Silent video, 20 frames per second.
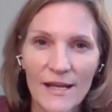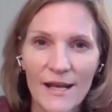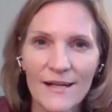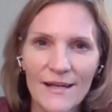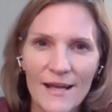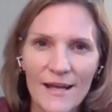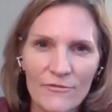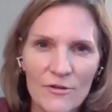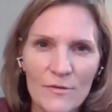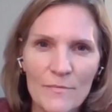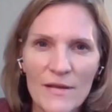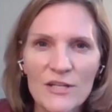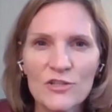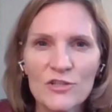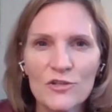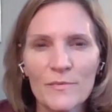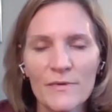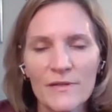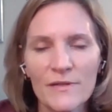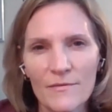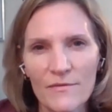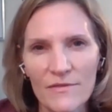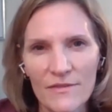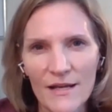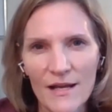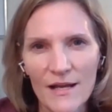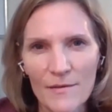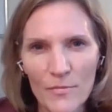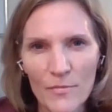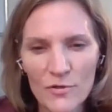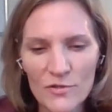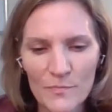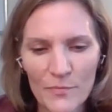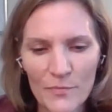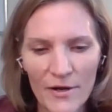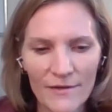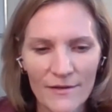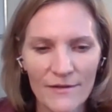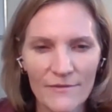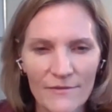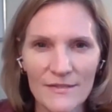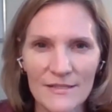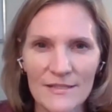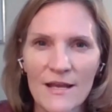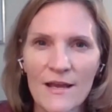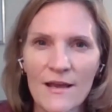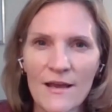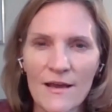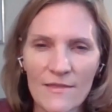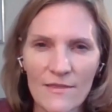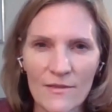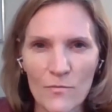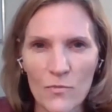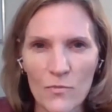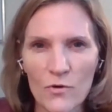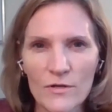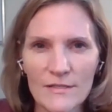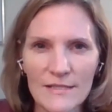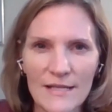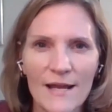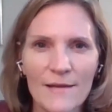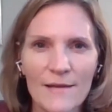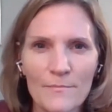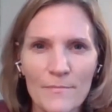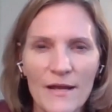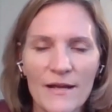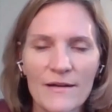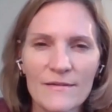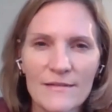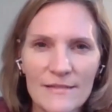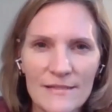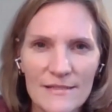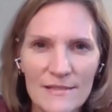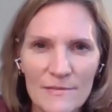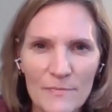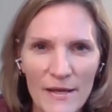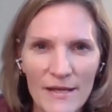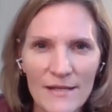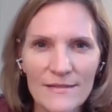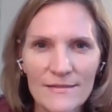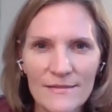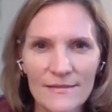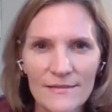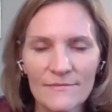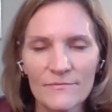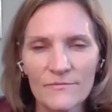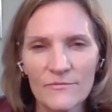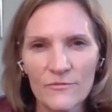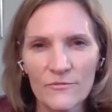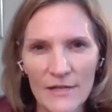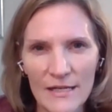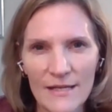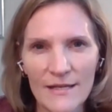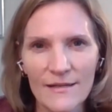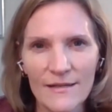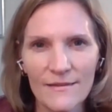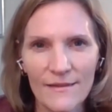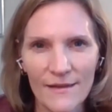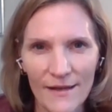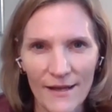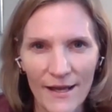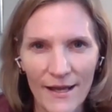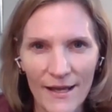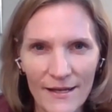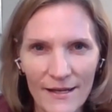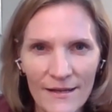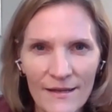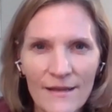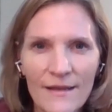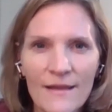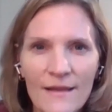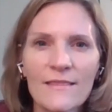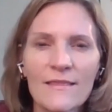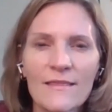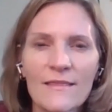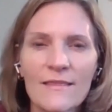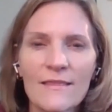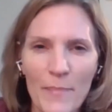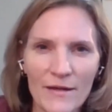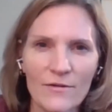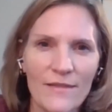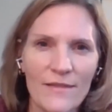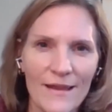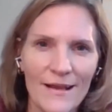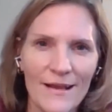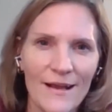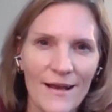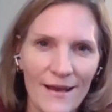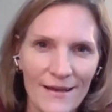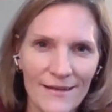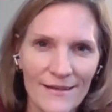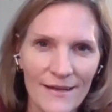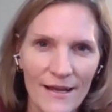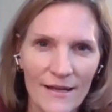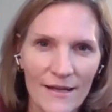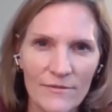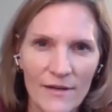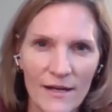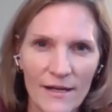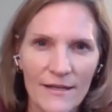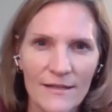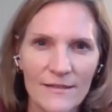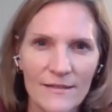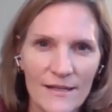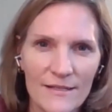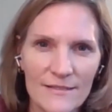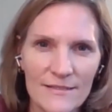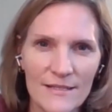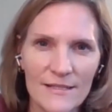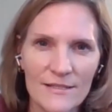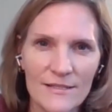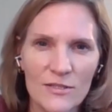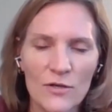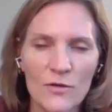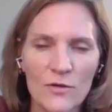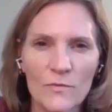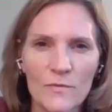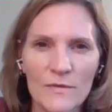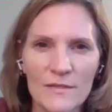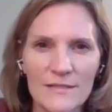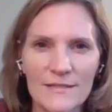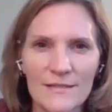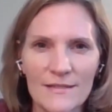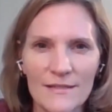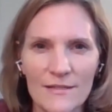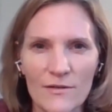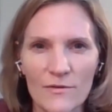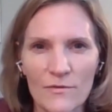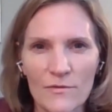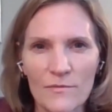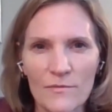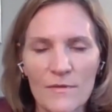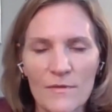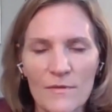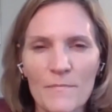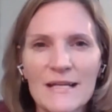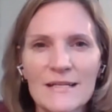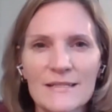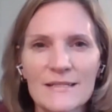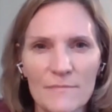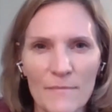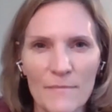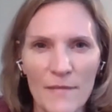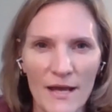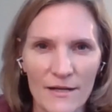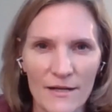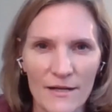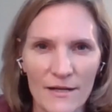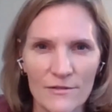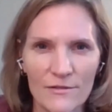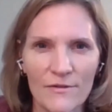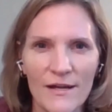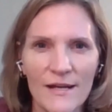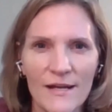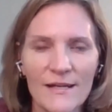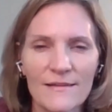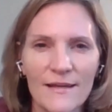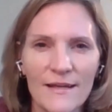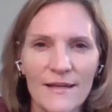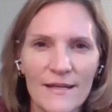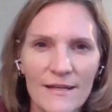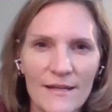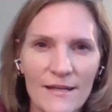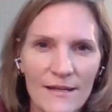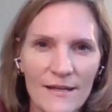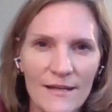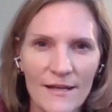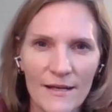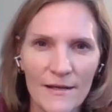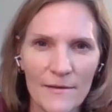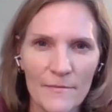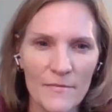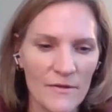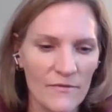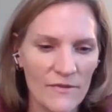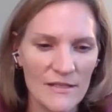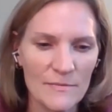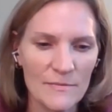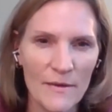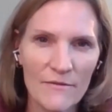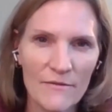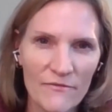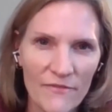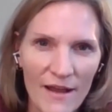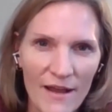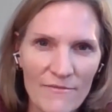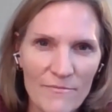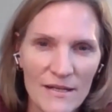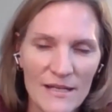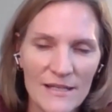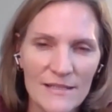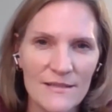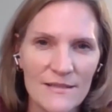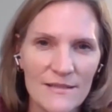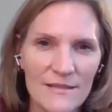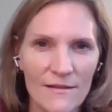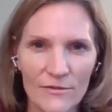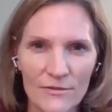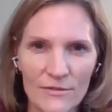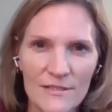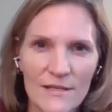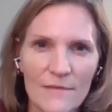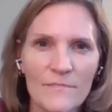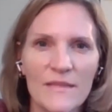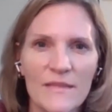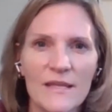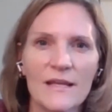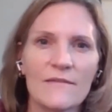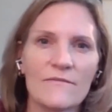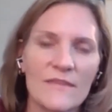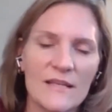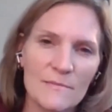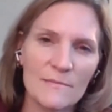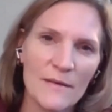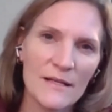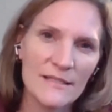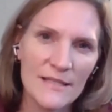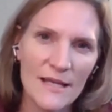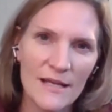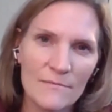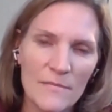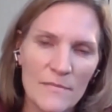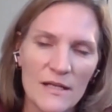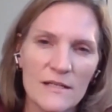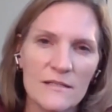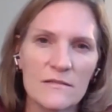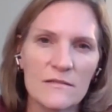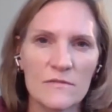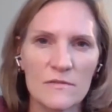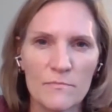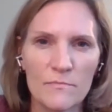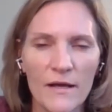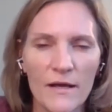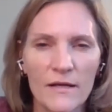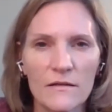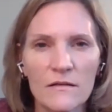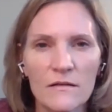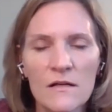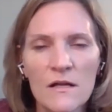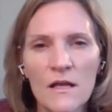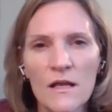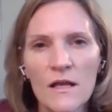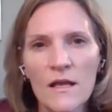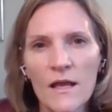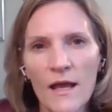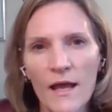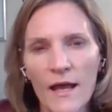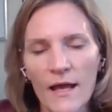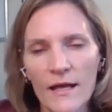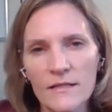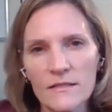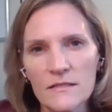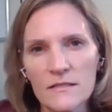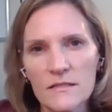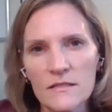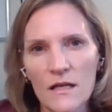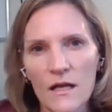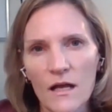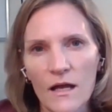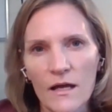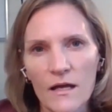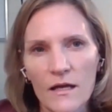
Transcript: really on every measure. But the thing I'm most proud of is the more time parents spent reading the guide, the better they got at recognizing. So it was, you know, minutes mattered, right? Like if they spent 5 minutes, they learned something. If they spent 10 minutes, it was better. And,